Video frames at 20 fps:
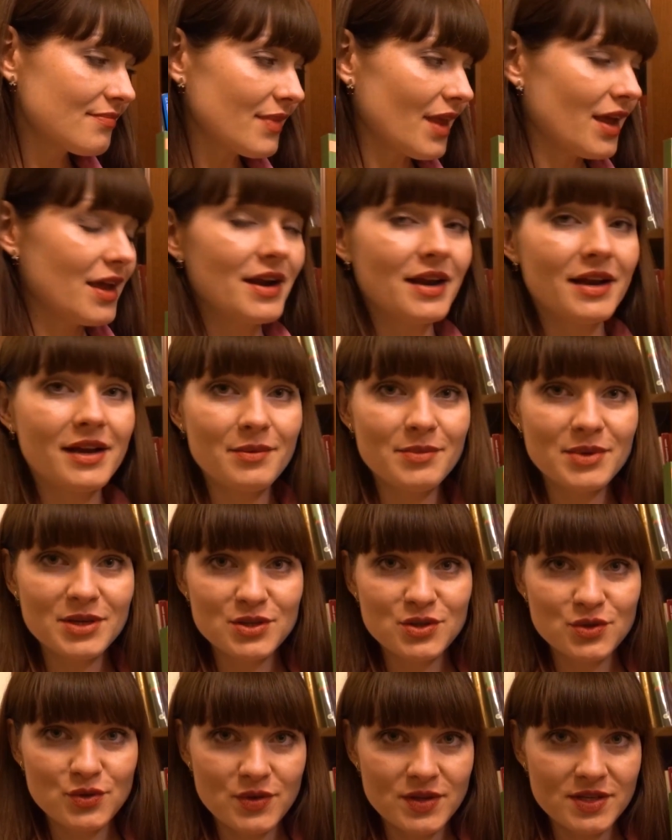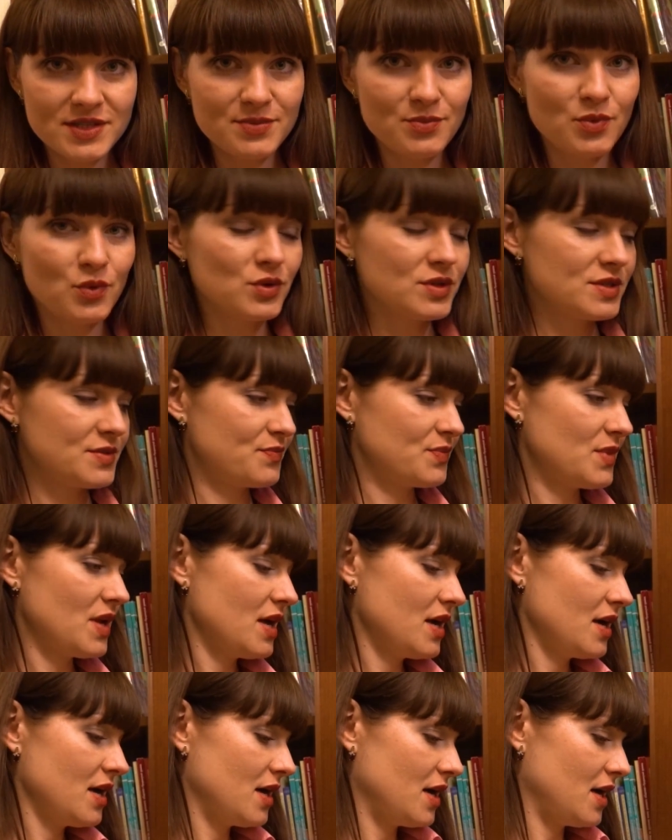recommend you these books.
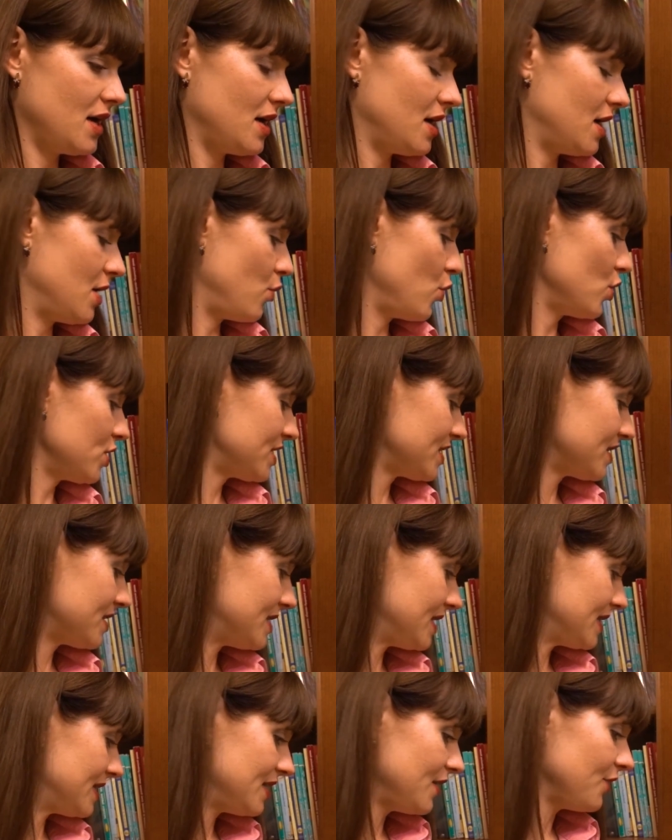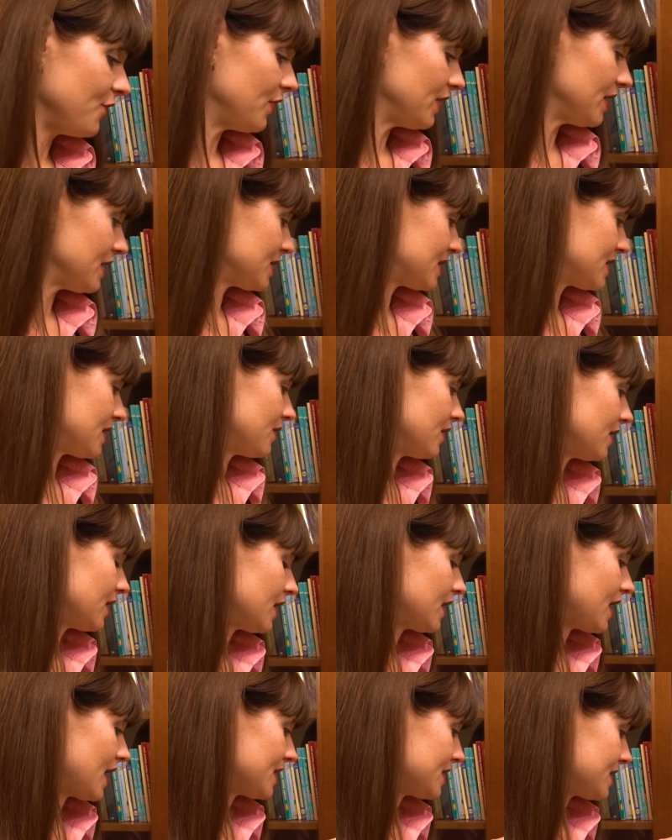What is the difference? Really,
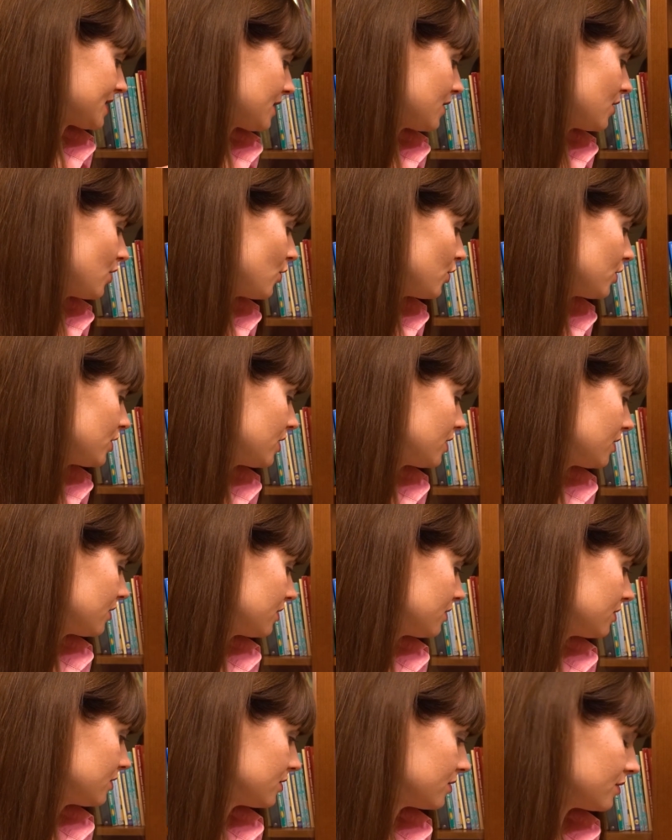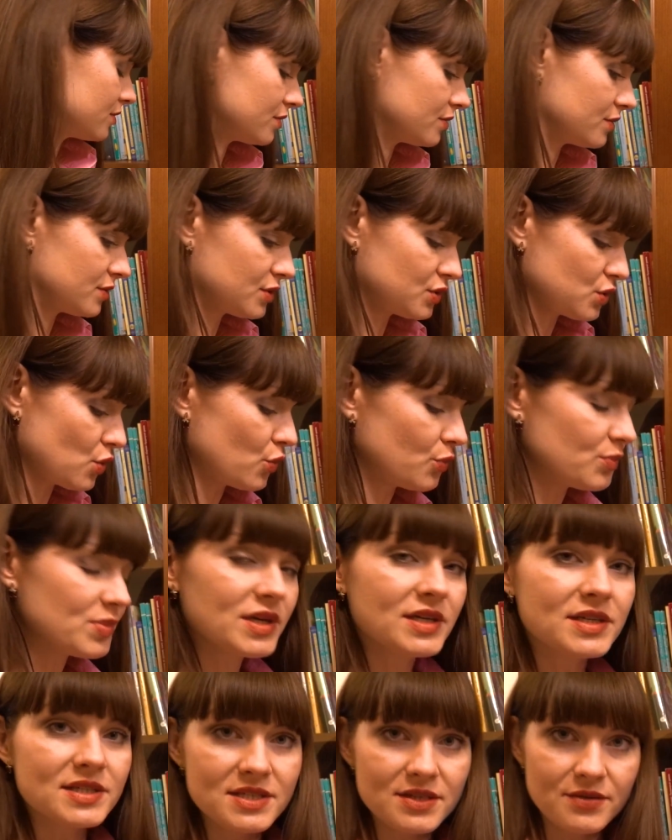guys, not so
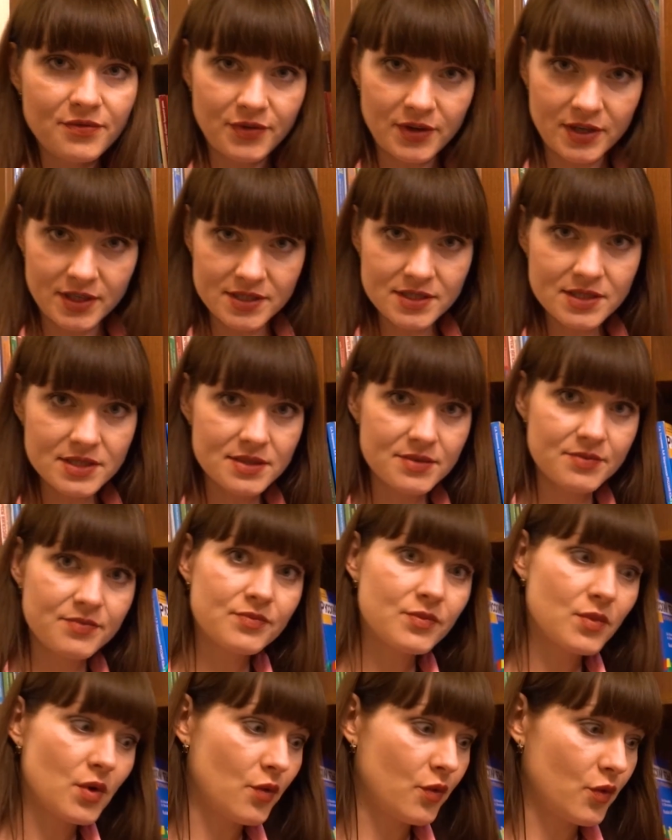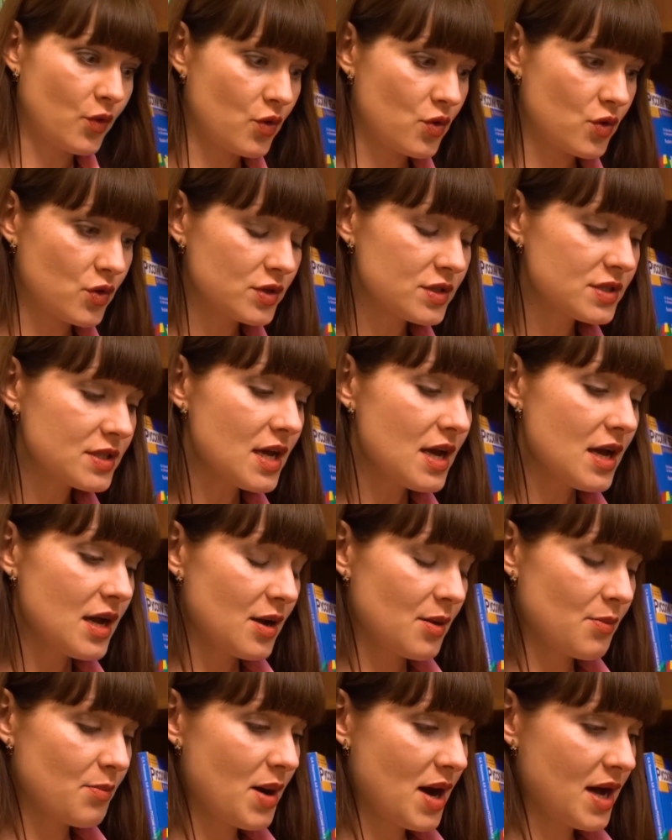big difference, of course,
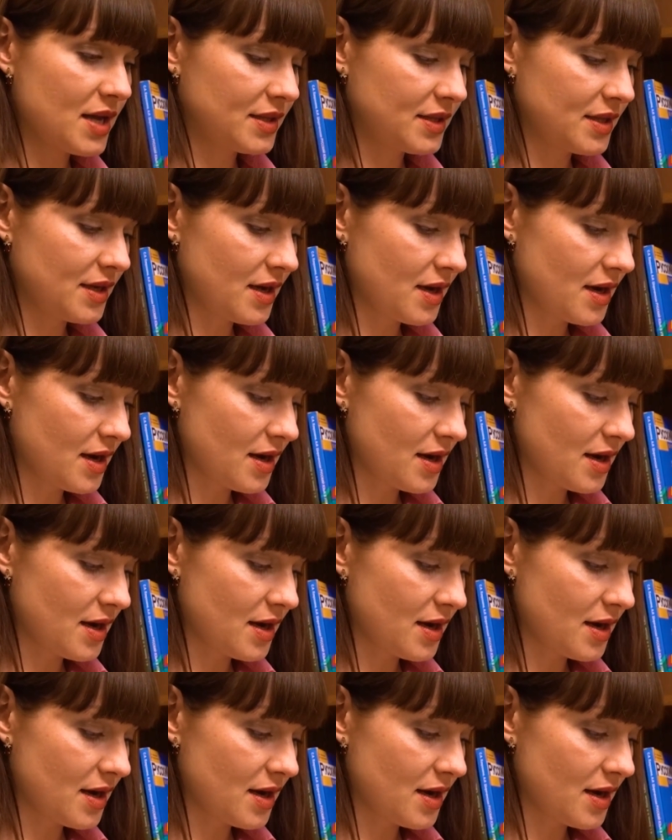but